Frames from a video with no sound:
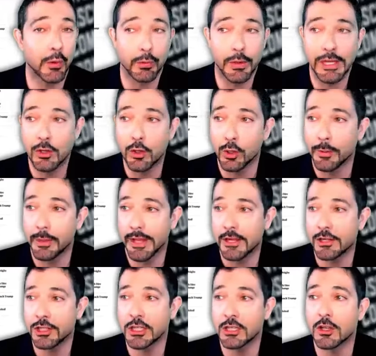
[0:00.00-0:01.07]
renewable
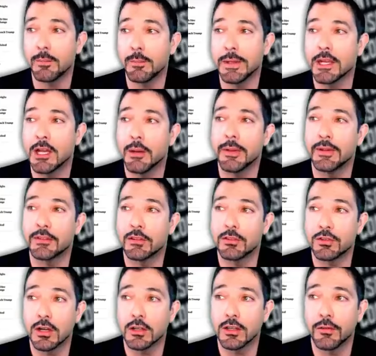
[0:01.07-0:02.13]
energy could become as
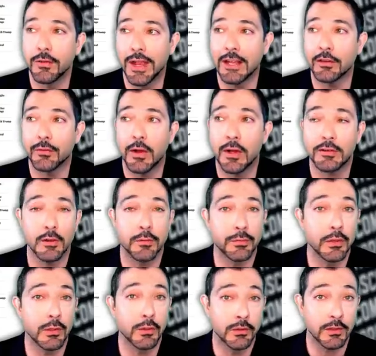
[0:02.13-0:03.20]
destructive as fossil fuels.